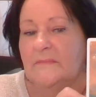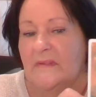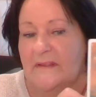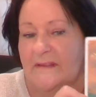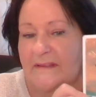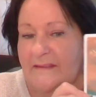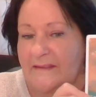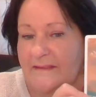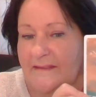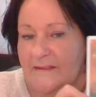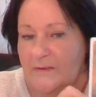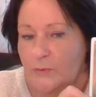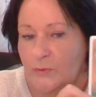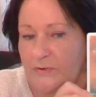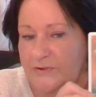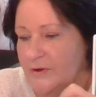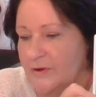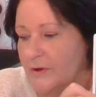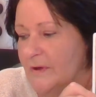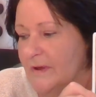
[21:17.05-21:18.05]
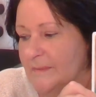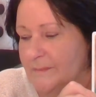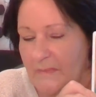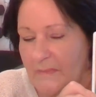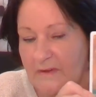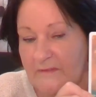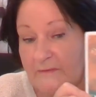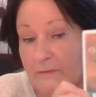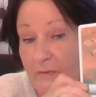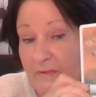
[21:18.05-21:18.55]
This is your
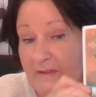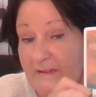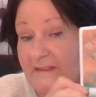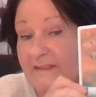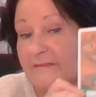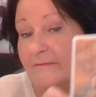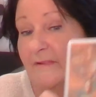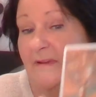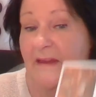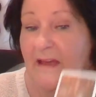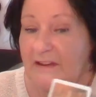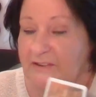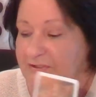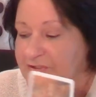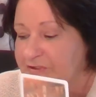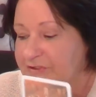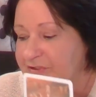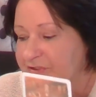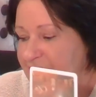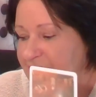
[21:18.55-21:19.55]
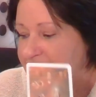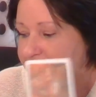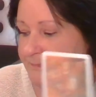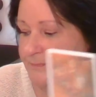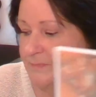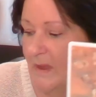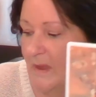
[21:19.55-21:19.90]
time for this relationship.